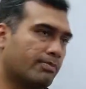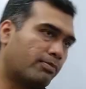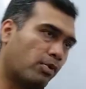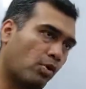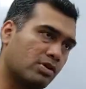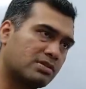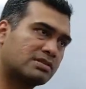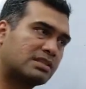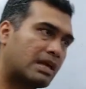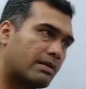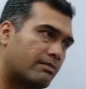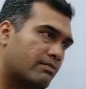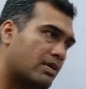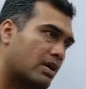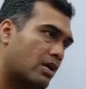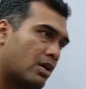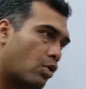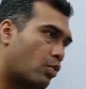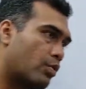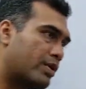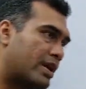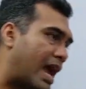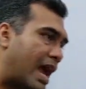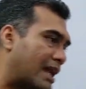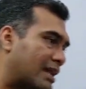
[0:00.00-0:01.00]
oppose them,
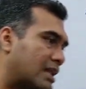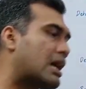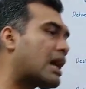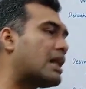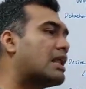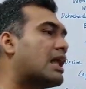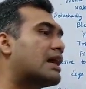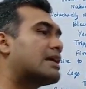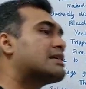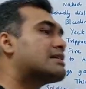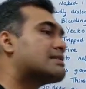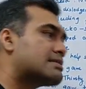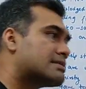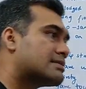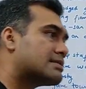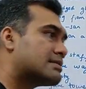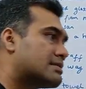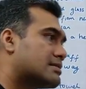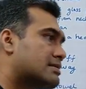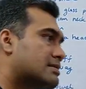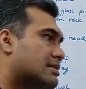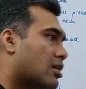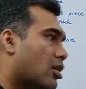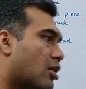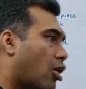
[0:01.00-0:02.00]
we had an
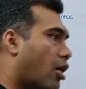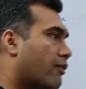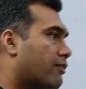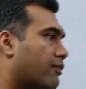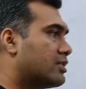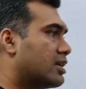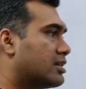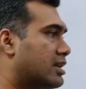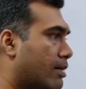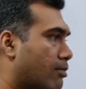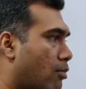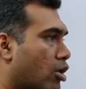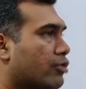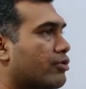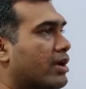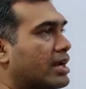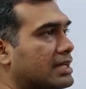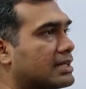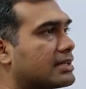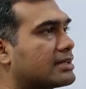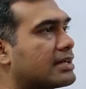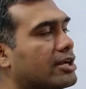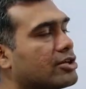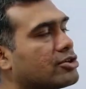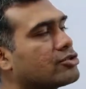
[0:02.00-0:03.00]
alliance of the
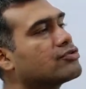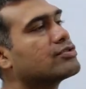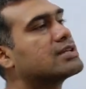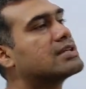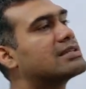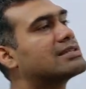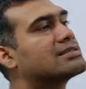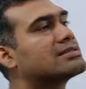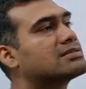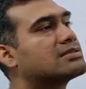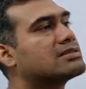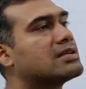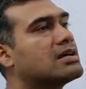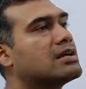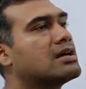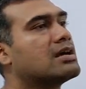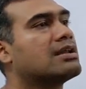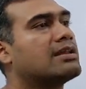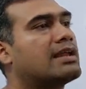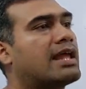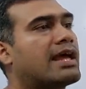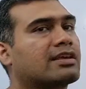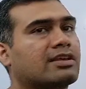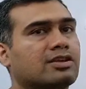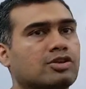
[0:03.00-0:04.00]
democratic countries
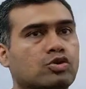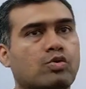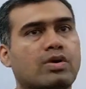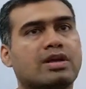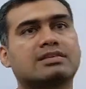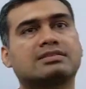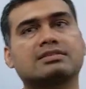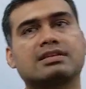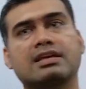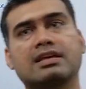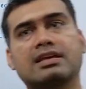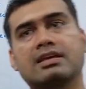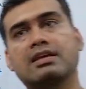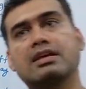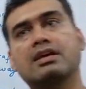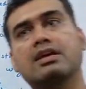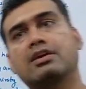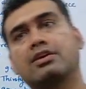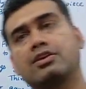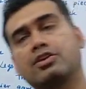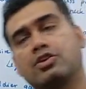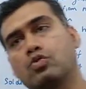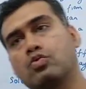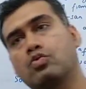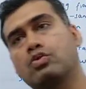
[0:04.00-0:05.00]
like USA,
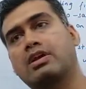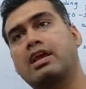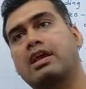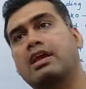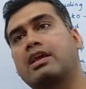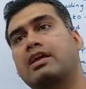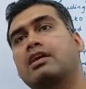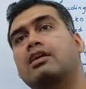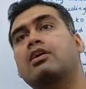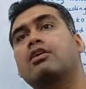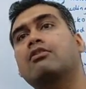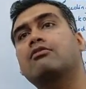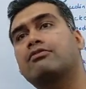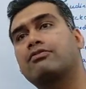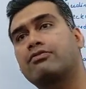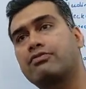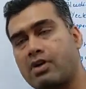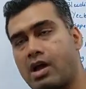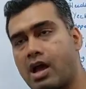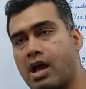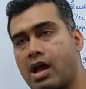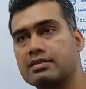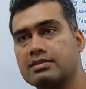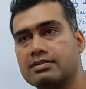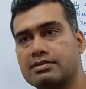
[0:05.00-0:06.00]
UK,
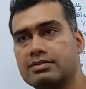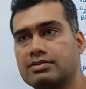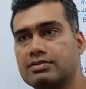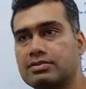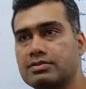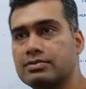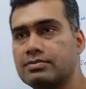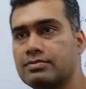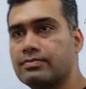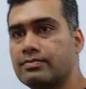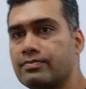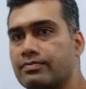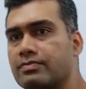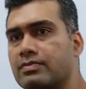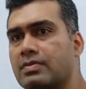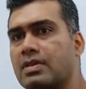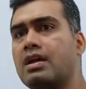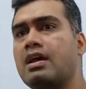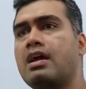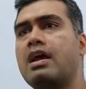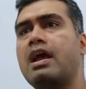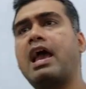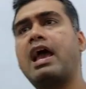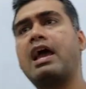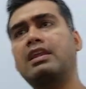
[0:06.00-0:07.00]
France,
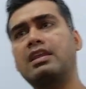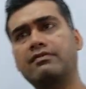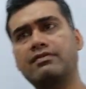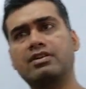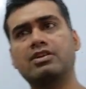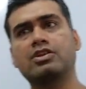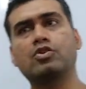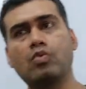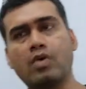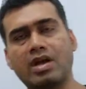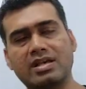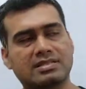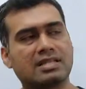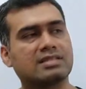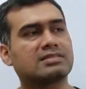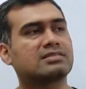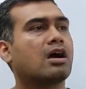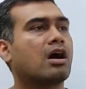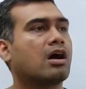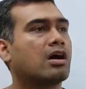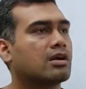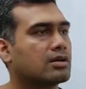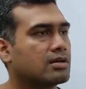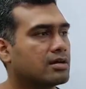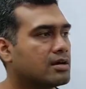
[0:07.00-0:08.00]
and even
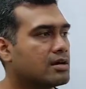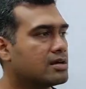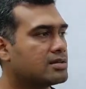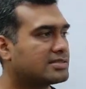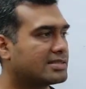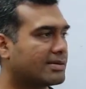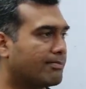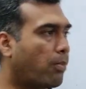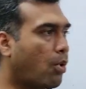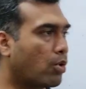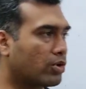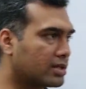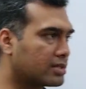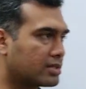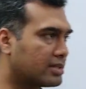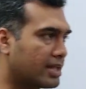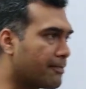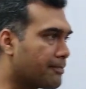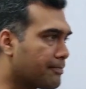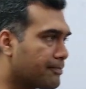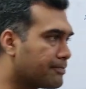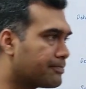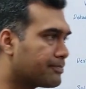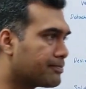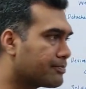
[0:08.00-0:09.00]
USSR supported
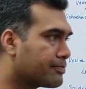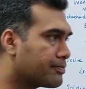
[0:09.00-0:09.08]
them.